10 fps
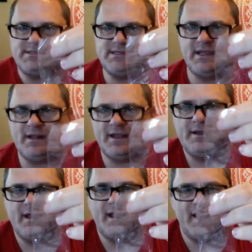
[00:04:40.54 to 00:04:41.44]
seal
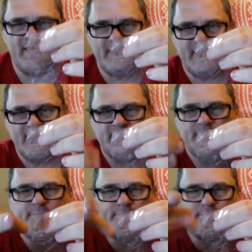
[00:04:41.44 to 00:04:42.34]
it, and
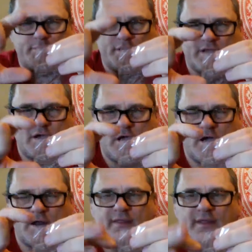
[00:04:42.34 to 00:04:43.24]
then put the
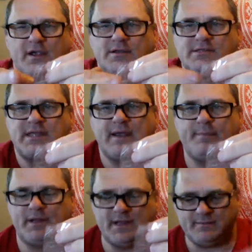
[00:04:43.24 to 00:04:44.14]
card on there and
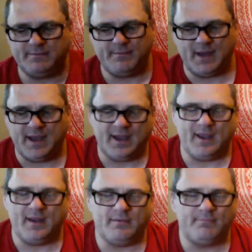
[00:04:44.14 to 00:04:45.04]
staple it.
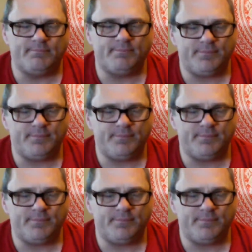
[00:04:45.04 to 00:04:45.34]
And